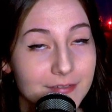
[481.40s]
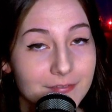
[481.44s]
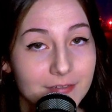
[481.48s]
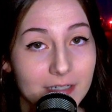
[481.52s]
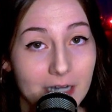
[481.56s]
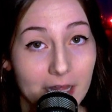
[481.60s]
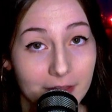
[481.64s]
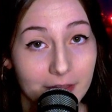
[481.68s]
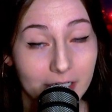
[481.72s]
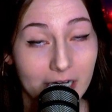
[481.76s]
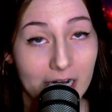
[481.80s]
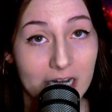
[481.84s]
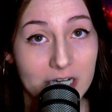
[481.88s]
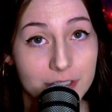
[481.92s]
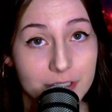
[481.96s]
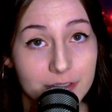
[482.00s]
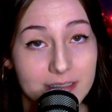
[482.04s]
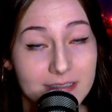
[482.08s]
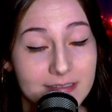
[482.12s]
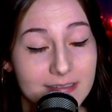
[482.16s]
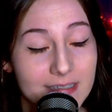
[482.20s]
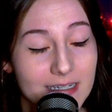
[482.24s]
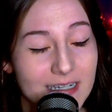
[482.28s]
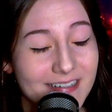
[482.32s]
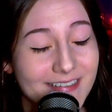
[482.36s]
of different other
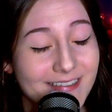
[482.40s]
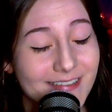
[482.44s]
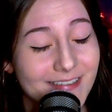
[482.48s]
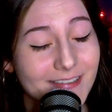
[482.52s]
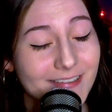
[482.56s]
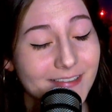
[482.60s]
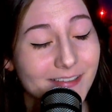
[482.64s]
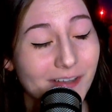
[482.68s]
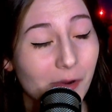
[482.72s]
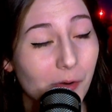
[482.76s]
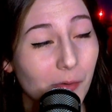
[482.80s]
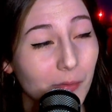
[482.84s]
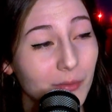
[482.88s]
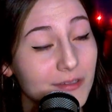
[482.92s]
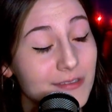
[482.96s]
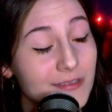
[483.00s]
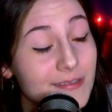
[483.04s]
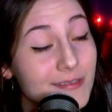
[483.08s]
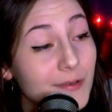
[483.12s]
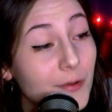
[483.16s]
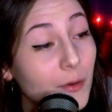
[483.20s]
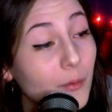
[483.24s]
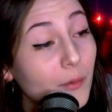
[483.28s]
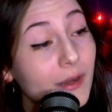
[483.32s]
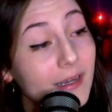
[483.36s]
countries, it is so,
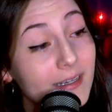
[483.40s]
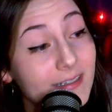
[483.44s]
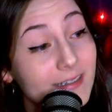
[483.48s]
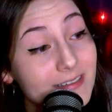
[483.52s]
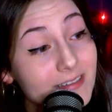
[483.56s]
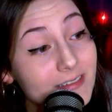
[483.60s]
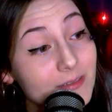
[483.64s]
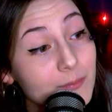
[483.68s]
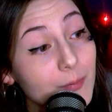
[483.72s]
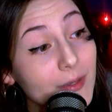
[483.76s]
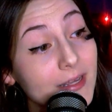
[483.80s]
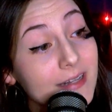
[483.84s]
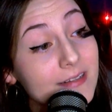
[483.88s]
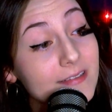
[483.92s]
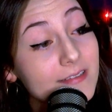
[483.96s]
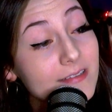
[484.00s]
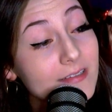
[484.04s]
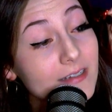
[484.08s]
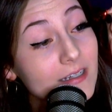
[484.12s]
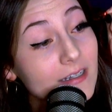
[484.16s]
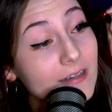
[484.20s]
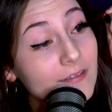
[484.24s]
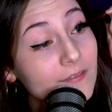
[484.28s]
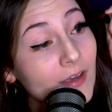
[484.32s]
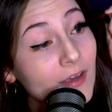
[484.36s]
so
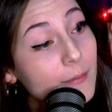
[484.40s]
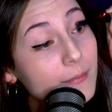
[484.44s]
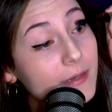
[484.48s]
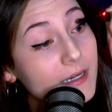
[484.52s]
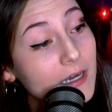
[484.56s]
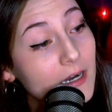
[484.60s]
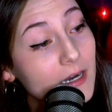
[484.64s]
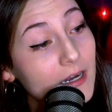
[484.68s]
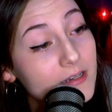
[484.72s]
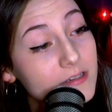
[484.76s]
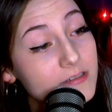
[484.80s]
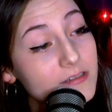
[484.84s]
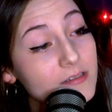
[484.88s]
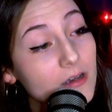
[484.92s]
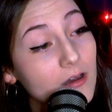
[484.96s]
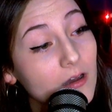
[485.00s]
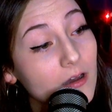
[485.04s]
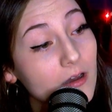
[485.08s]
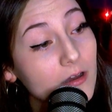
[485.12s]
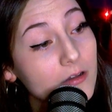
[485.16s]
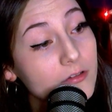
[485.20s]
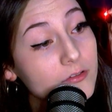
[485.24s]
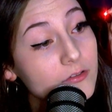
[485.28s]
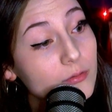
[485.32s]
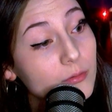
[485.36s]
expensive. I mean, I saw
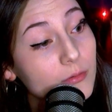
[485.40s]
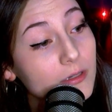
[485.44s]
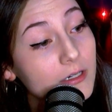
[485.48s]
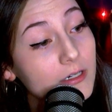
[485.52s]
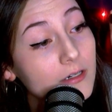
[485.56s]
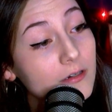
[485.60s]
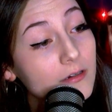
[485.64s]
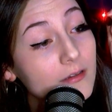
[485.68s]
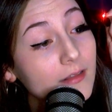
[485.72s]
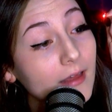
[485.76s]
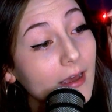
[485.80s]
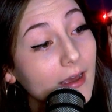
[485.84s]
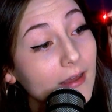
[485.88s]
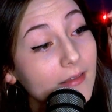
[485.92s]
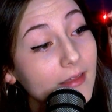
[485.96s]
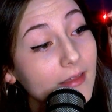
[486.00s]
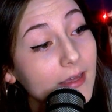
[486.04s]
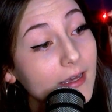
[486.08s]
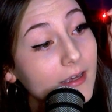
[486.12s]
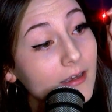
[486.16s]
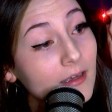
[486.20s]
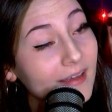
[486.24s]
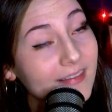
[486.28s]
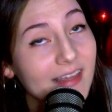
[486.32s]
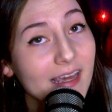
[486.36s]
on Twitter that,
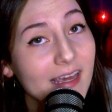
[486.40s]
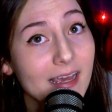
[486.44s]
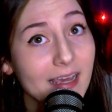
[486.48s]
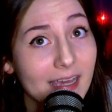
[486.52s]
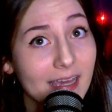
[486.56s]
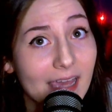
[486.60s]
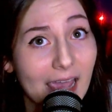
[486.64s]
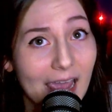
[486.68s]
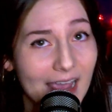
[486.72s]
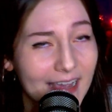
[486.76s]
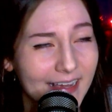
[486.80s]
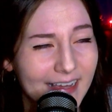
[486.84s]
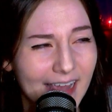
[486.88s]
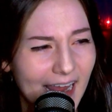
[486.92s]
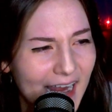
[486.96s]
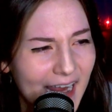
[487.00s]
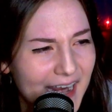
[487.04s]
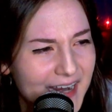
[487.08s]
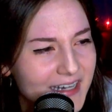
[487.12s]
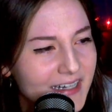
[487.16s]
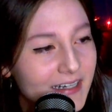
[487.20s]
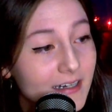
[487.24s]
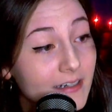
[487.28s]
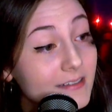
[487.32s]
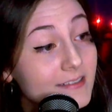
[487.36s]
like, I think in
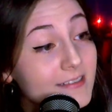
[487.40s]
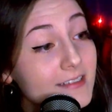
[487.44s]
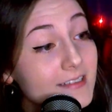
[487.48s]
Canada,